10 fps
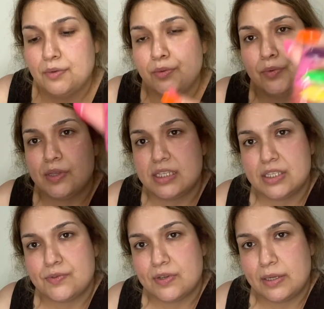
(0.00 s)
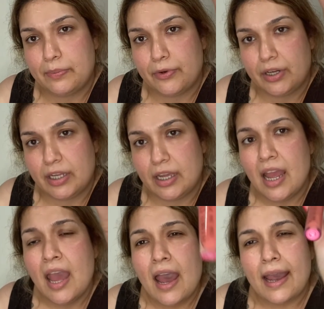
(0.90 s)
Ooh, this is really pretty.
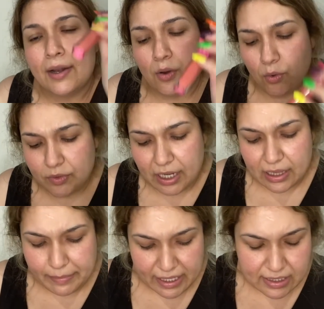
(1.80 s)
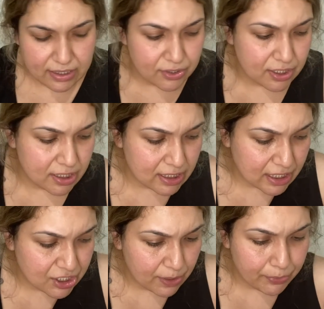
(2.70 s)
I don't own Calabasas, so this is
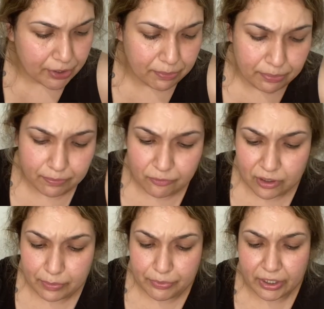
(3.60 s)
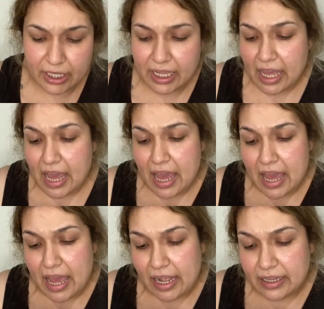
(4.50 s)
actually pretty, really pretty.
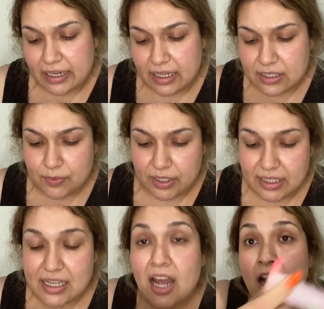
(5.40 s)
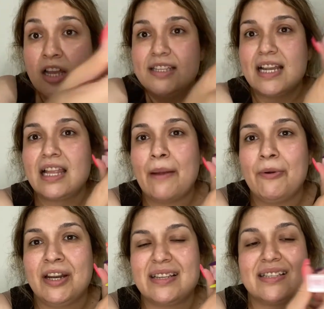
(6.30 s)
And the next one is
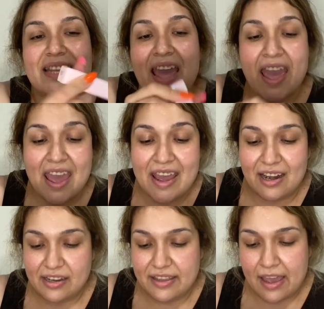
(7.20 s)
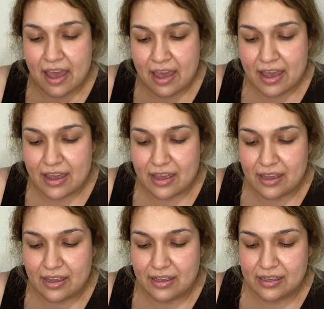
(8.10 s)
Celebrity Skin.
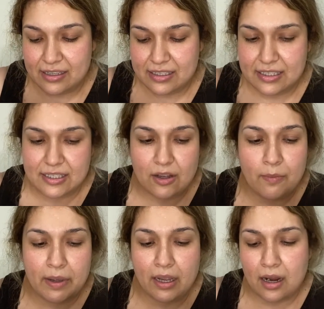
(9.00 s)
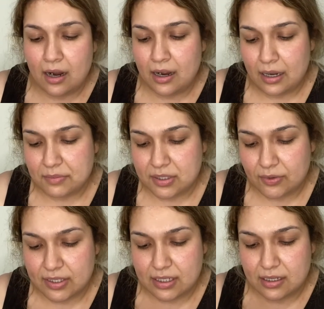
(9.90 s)
Yes. Oh my God. I'm
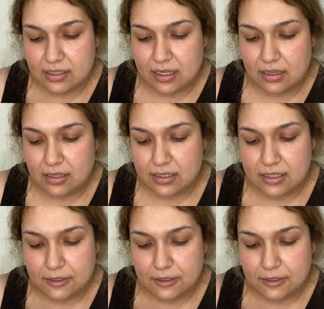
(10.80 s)
so excited to get this.